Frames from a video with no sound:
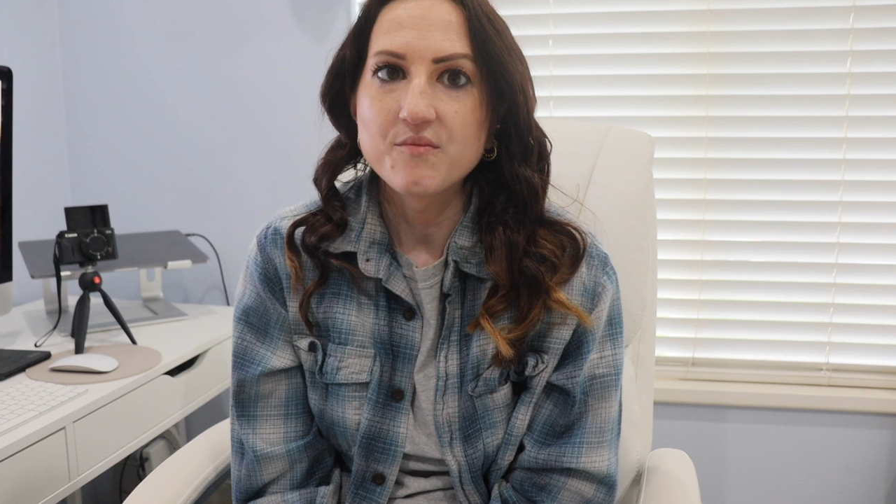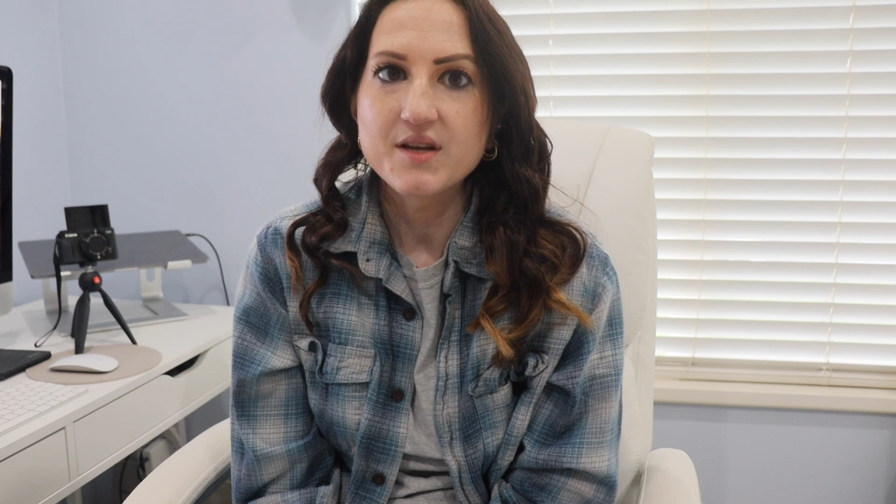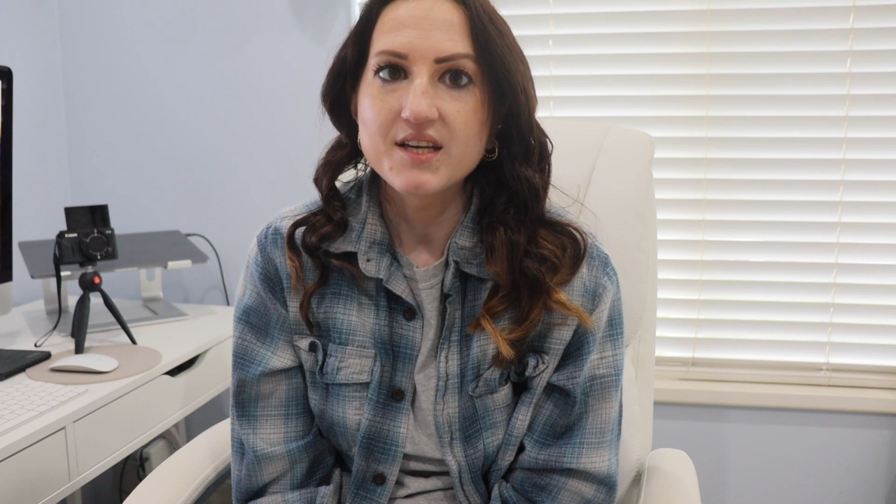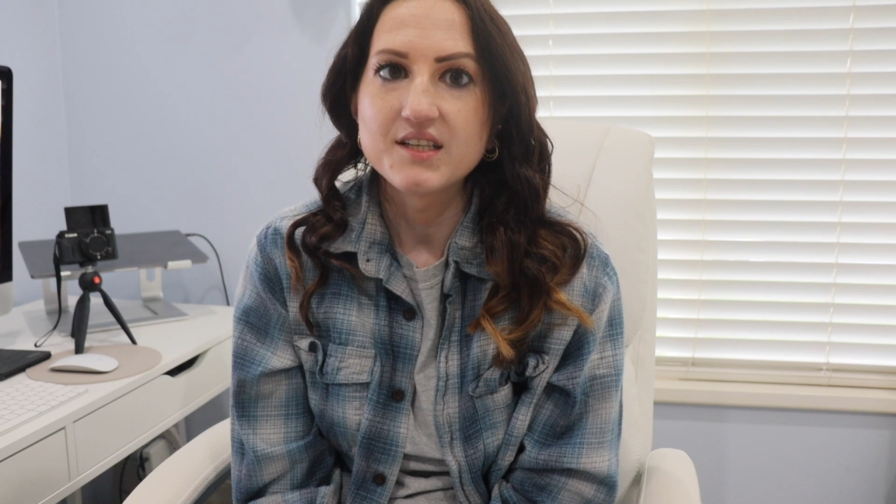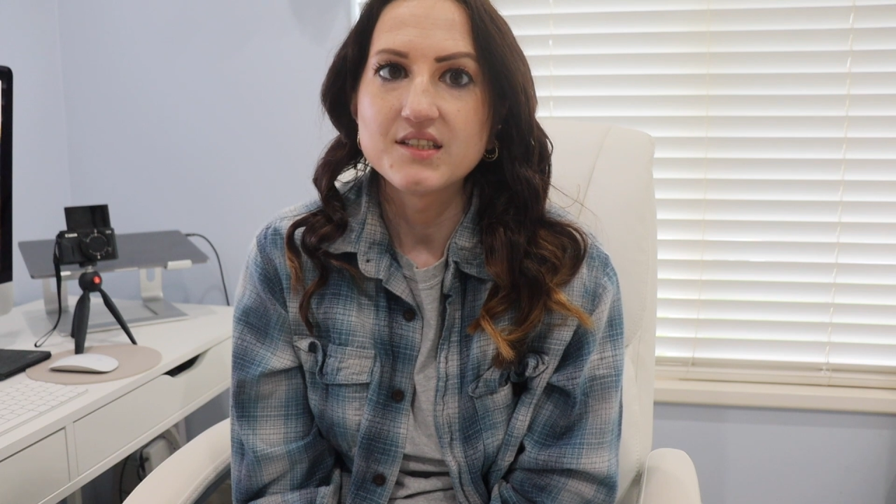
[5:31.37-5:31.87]

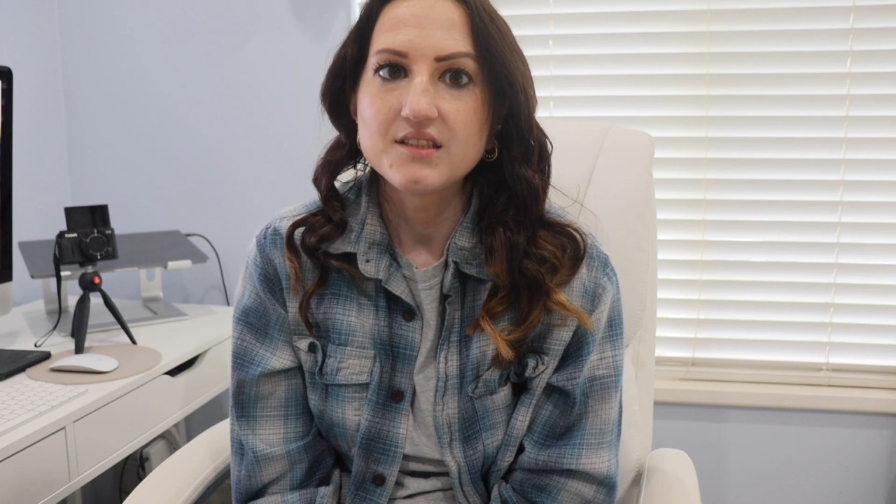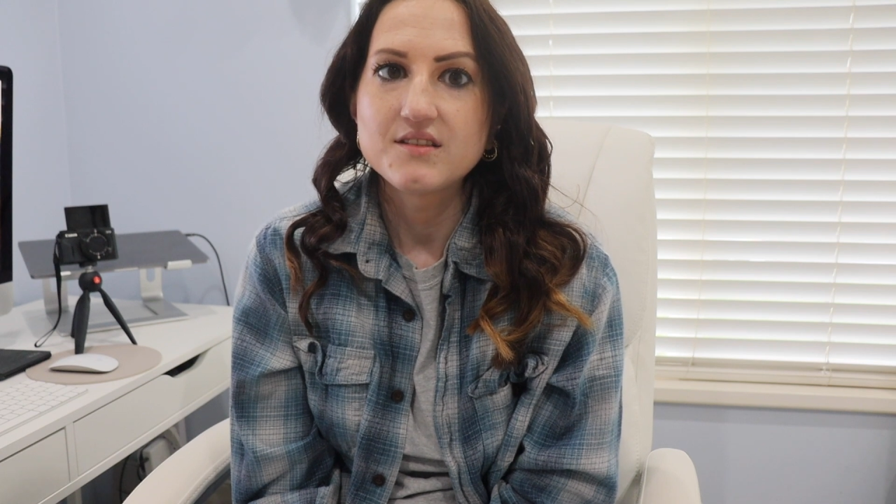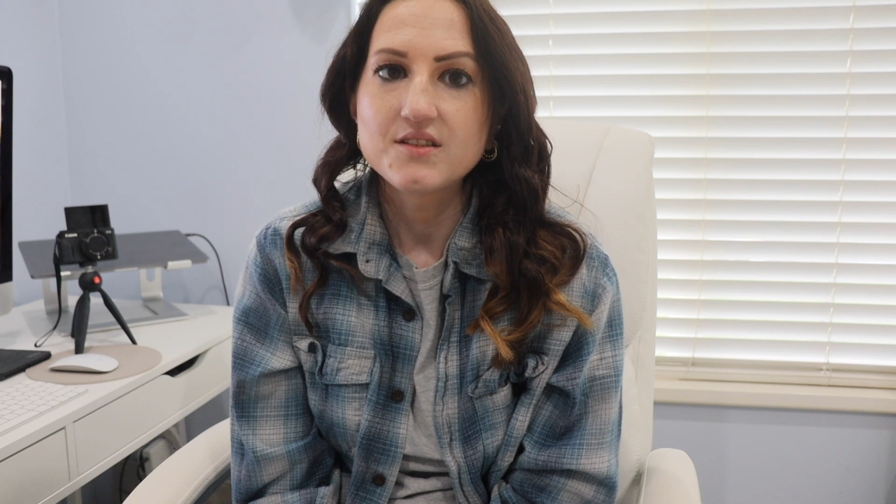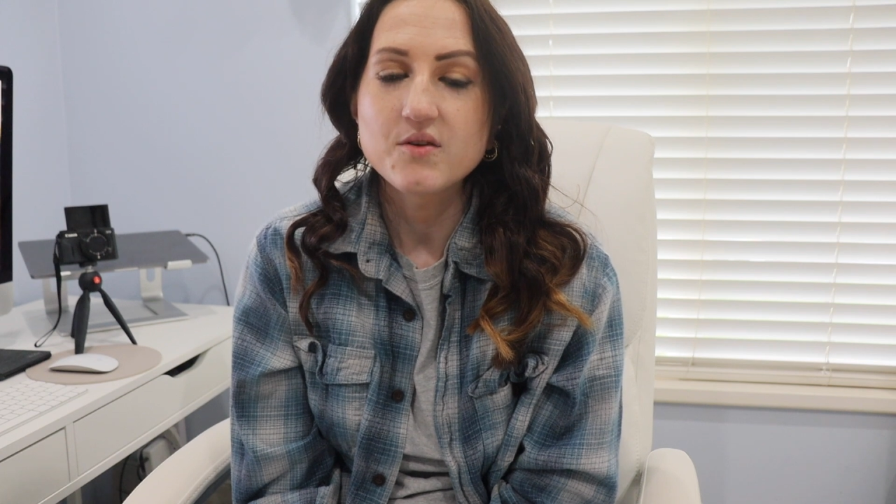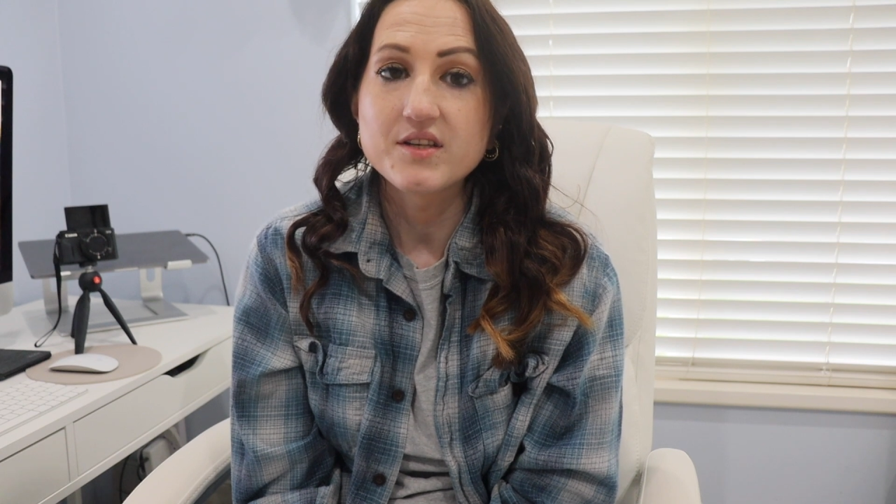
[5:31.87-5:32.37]

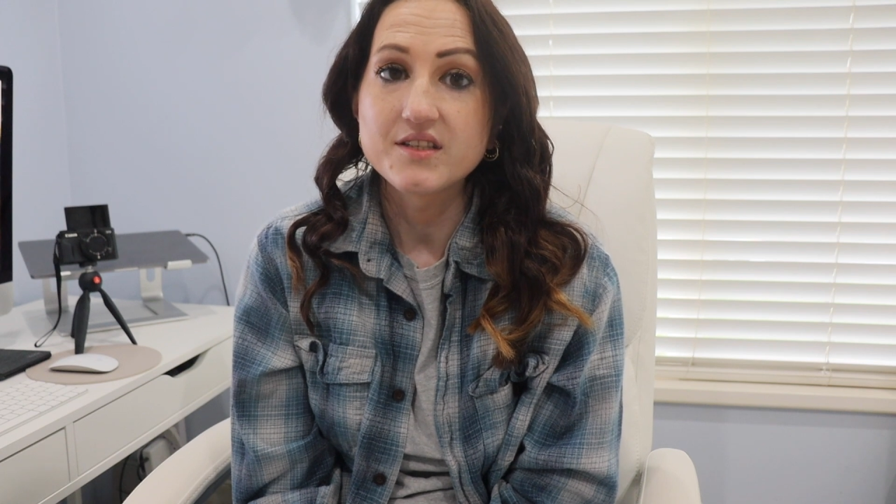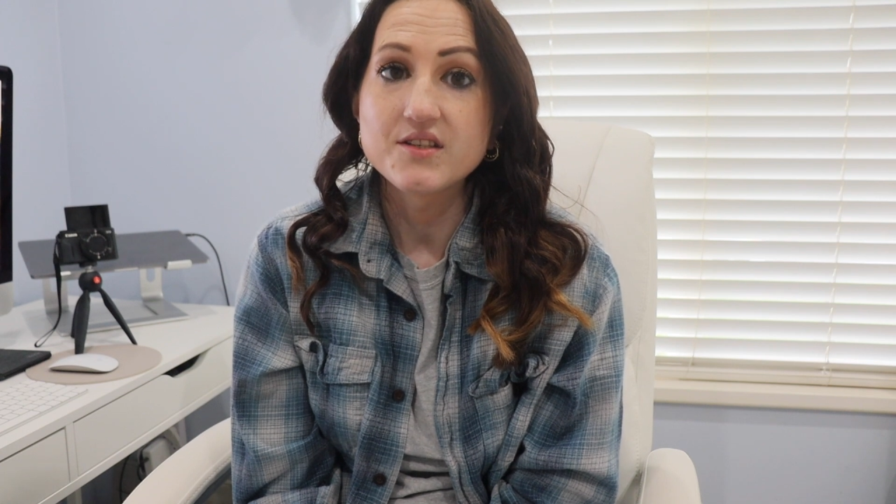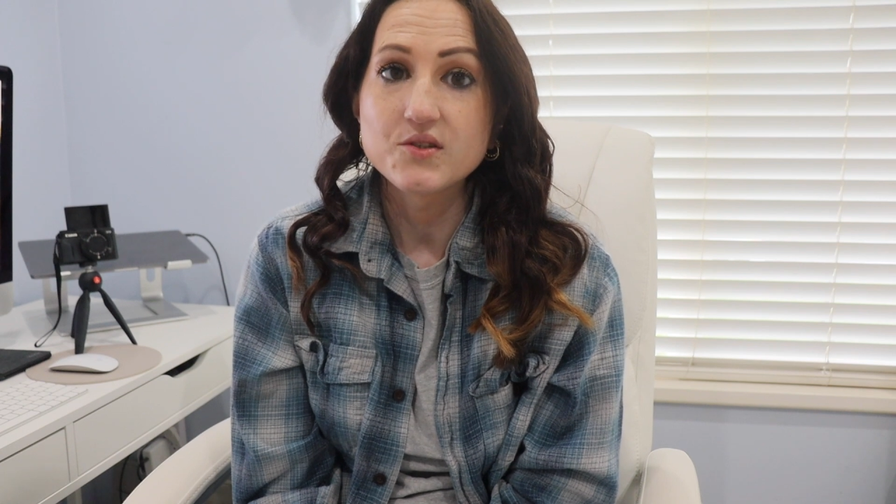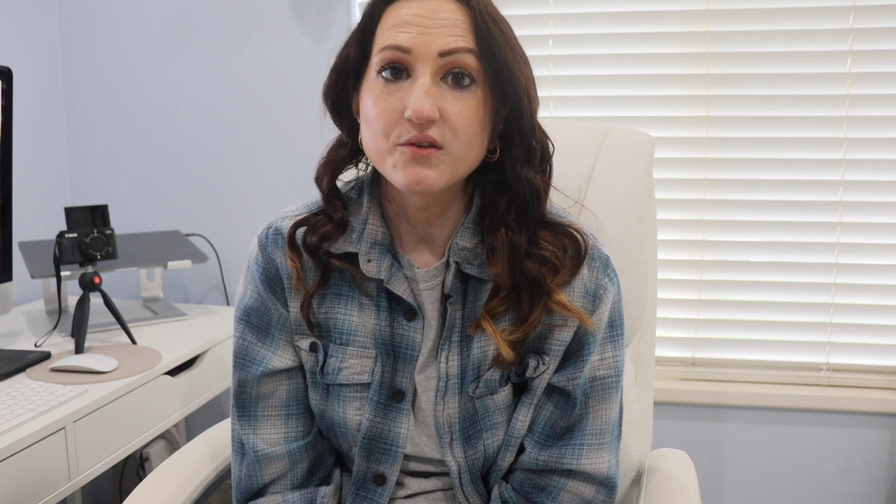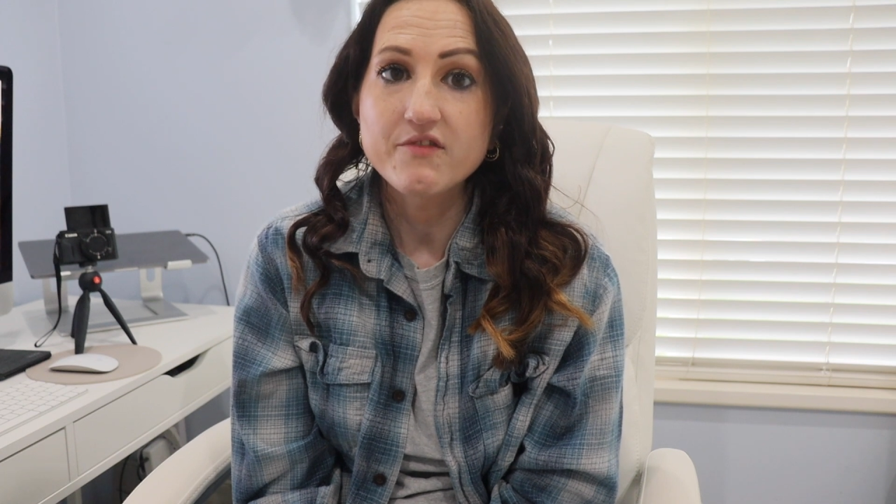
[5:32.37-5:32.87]
because you guys did
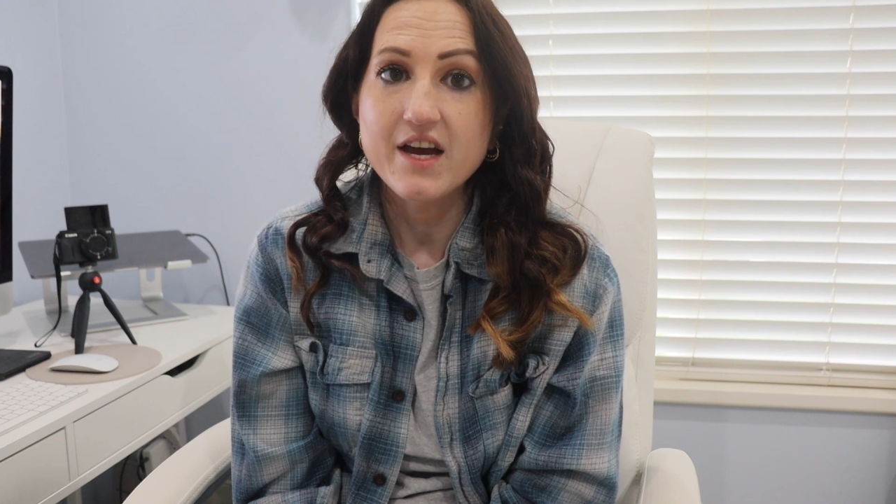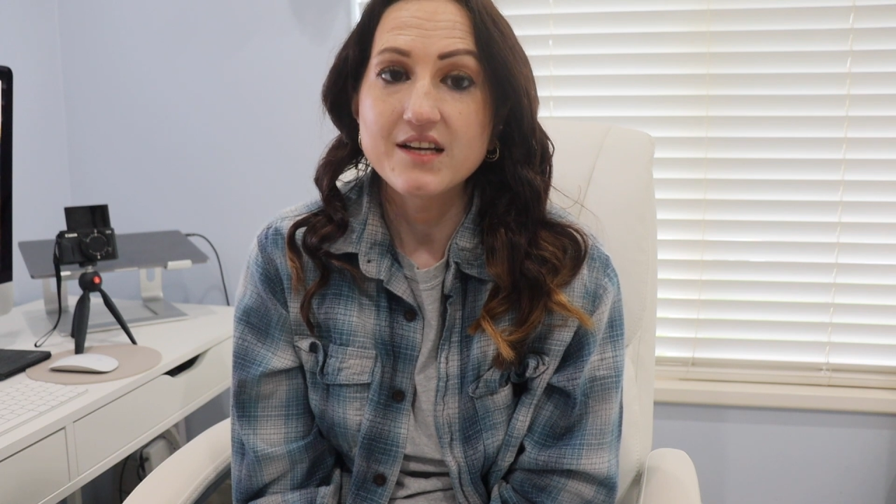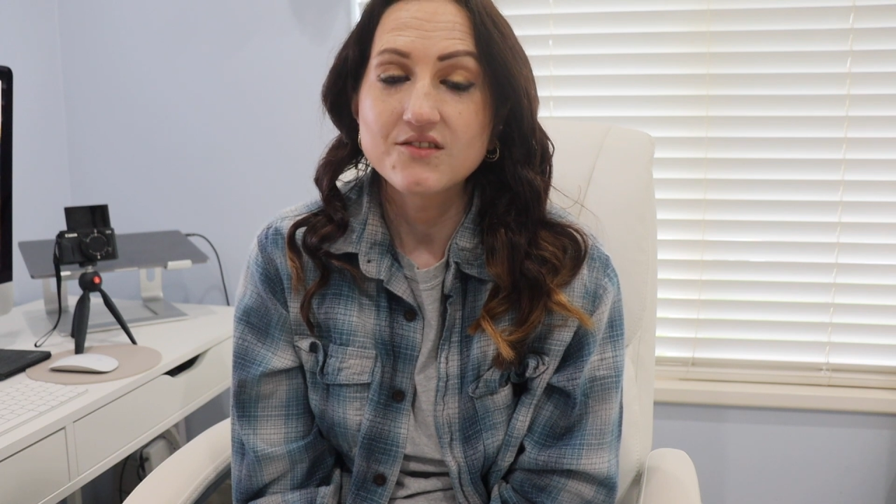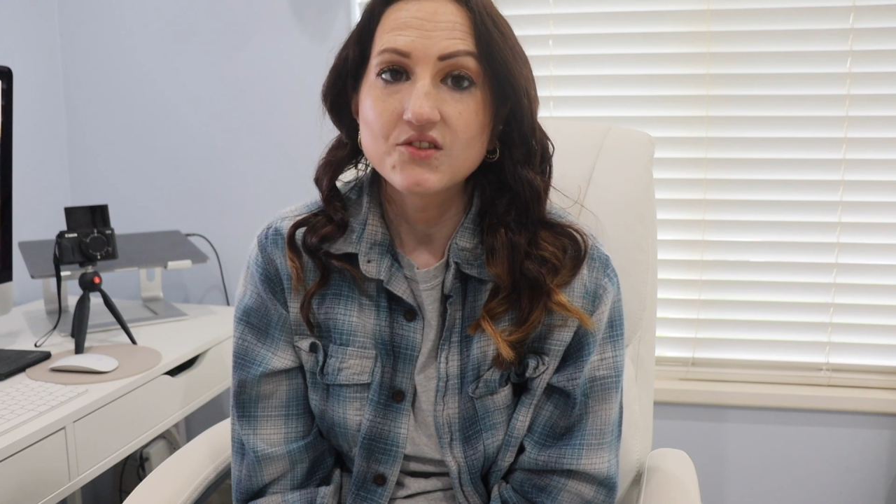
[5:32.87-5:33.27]
deserve that.